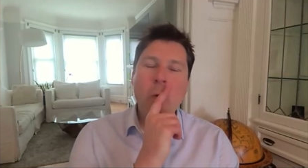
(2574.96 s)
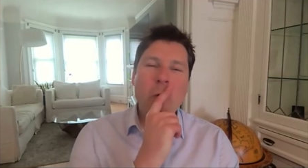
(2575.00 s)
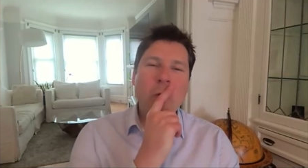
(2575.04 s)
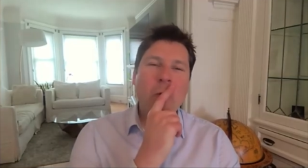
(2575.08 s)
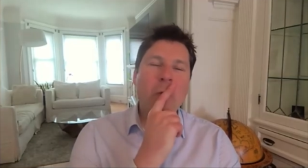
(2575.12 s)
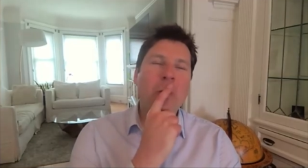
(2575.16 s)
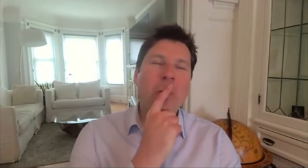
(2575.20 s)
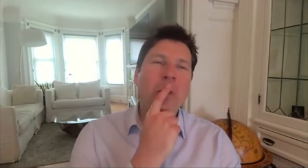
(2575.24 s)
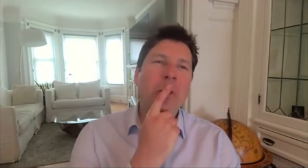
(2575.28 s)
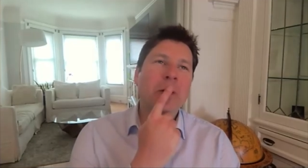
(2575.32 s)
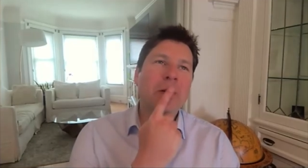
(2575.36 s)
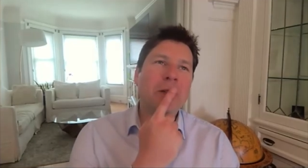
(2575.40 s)

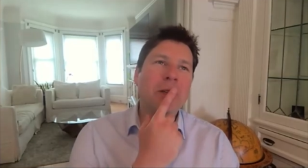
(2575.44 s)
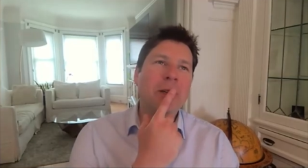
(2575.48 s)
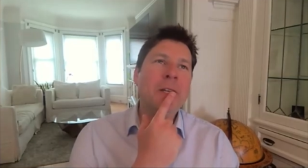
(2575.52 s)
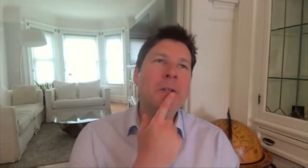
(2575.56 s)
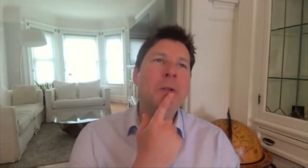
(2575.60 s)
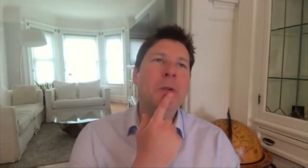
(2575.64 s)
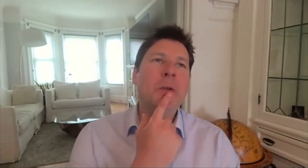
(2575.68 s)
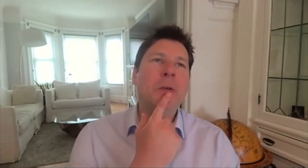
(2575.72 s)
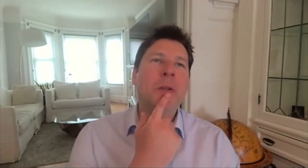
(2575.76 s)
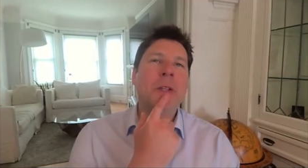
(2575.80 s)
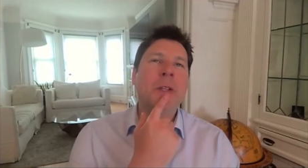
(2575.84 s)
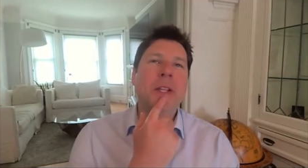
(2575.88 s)
Well, it's
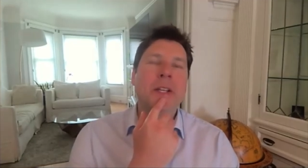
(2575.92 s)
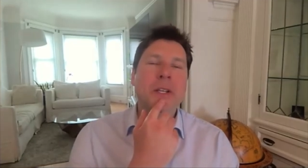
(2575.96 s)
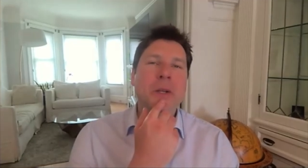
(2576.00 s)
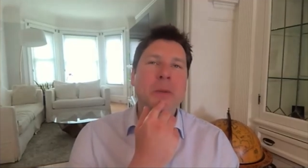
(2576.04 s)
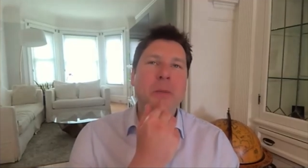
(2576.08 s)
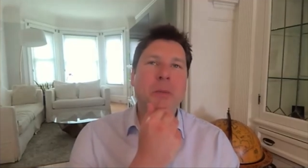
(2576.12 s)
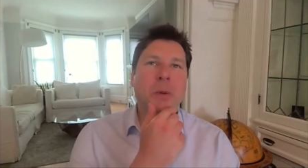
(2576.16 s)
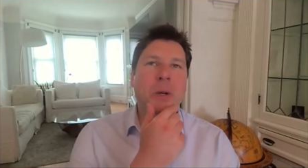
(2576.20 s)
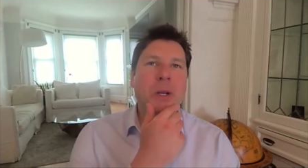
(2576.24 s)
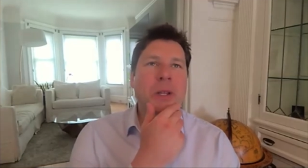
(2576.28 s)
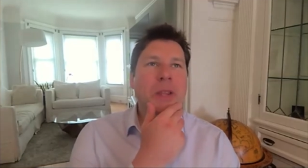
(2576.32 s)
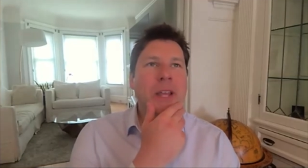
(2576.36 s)
interesting that you
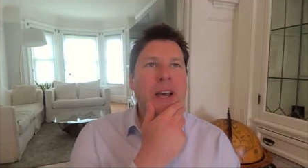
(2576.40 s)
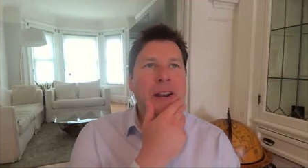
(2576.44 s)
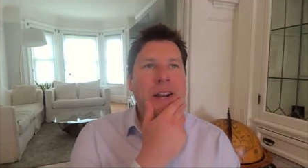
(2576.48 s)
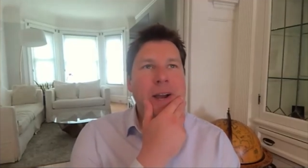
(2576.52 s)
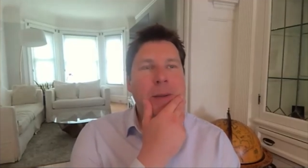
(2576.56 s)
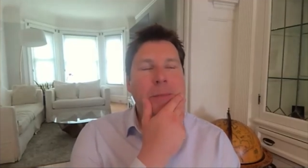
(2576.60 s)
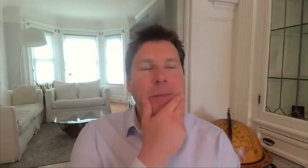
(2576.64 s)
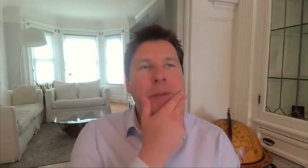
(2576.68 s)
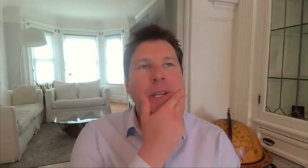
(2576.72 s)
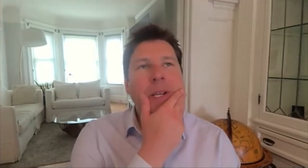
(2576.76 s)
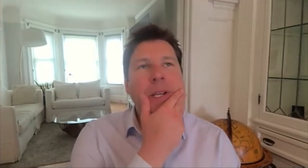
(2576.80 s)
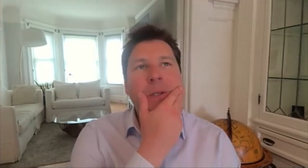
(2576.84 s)
bring that
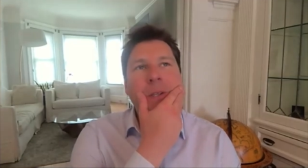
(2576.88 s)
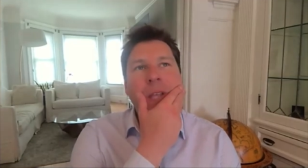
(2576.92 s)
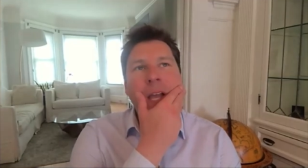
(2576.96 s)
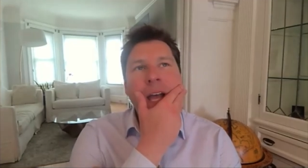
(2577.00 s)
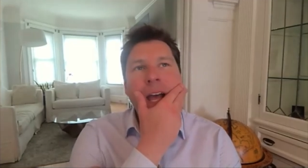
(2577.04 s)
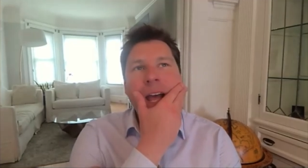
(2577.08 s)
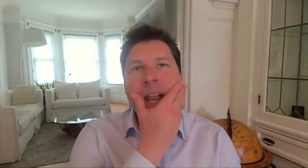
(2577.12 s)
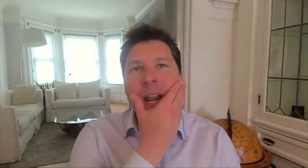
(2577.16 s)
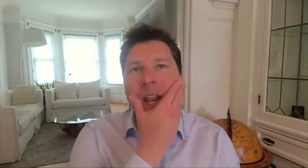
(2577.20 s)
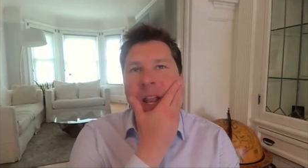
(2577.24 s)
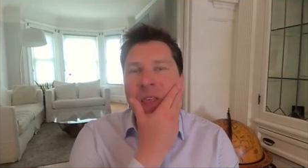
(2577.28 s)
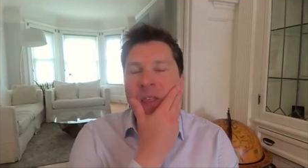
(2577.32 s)
up, because
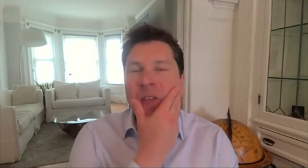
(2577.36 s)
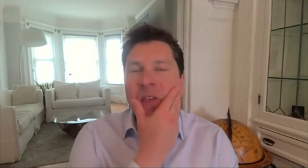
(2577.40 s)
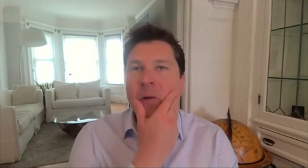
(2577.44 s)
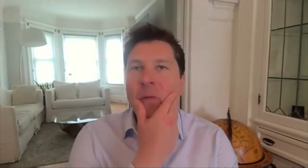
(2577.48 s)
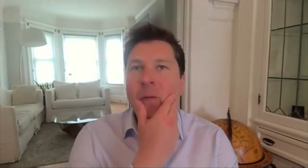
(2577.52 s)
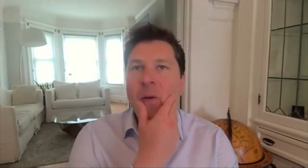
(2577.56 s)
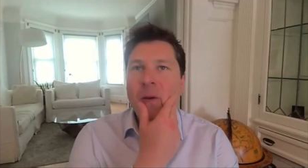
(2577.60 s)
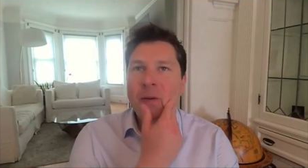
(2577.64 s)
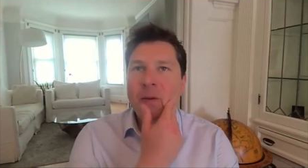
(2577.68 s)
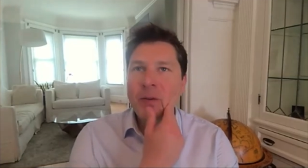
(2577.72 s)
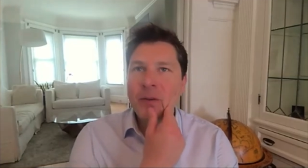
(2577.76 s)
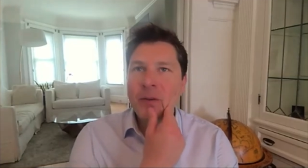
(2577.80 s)
there
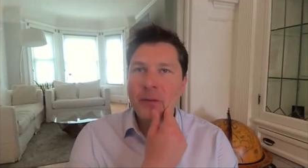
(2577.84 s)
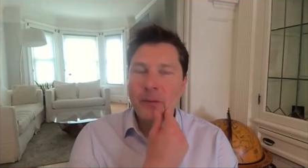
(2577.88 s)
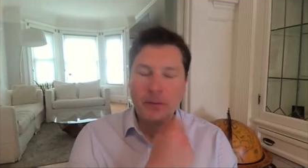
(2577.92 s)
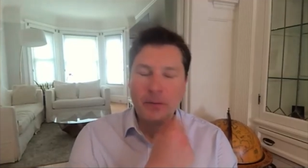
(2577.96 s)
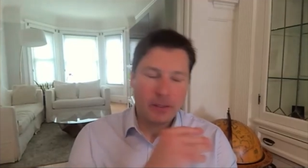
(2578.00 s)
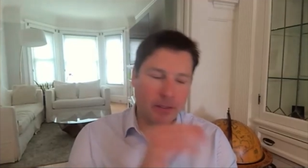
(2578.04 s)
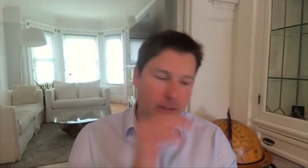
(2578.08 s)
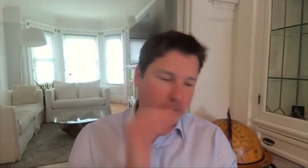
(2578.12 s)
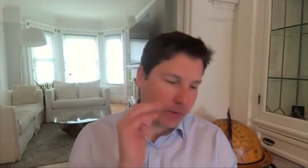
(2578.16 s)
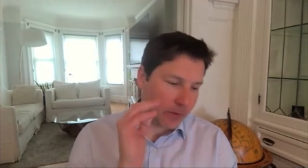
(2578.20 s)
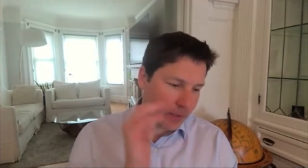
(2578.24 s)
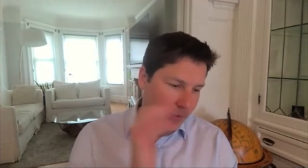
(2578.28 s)
was
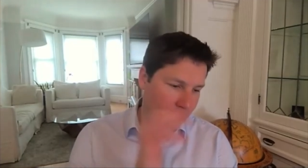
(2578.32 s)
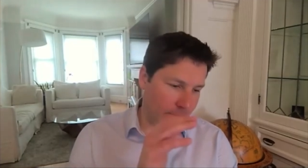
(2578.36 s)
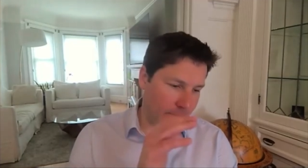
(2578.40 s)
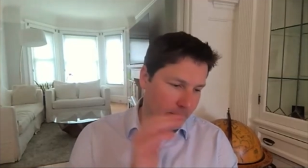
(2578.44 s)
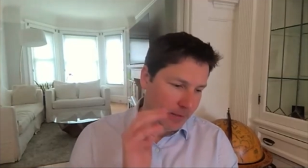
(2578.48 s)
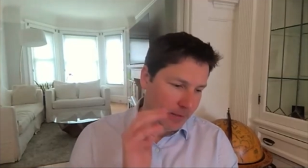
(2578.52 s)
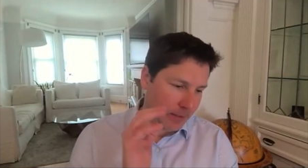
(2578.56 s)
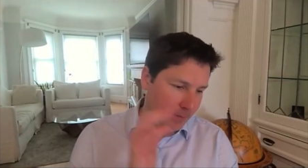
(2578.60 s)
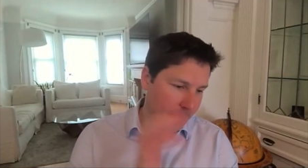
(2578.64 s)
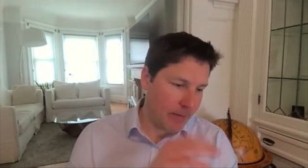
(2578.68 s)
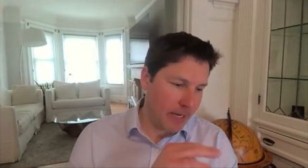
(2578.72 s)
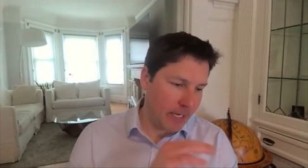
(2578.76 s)

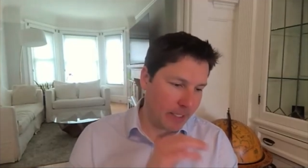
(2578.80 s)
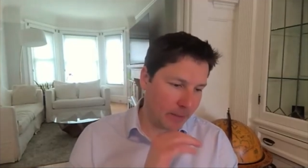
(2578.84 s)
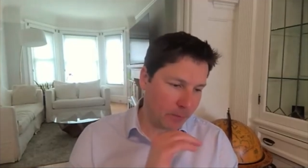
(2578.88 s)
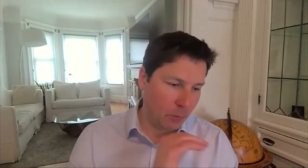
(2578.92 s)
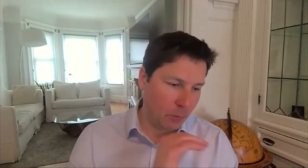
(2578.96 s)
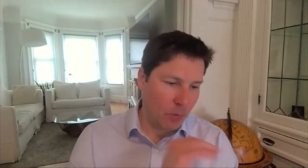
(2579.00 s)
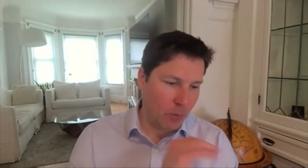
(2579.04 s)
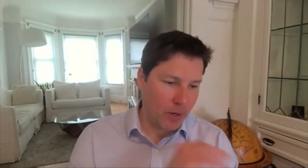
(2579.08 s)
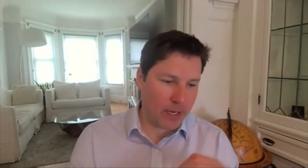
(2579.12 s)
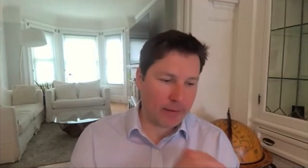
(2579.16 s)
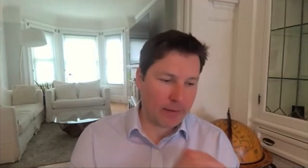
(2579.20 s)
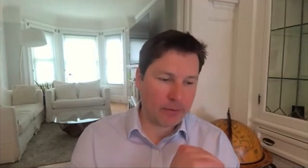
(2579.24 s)
it made
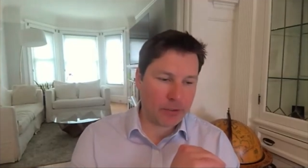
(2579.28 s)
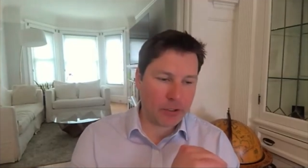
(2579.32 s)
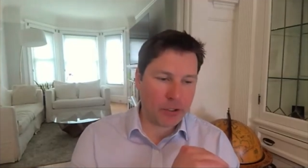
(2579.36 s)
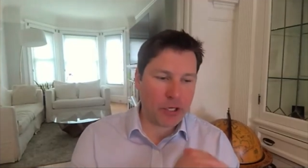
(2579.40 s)
waves.